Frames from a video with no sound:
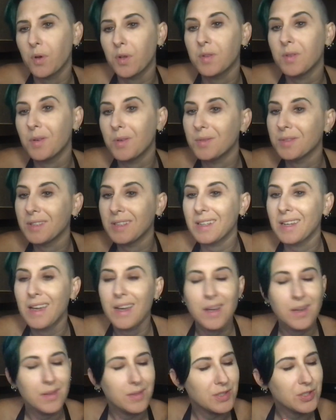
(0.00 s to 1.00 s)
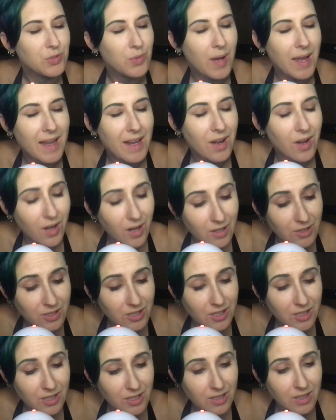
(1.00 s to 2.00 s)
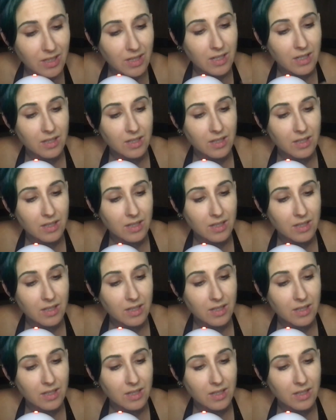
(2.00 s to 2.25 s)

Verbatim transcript: you only would try harder,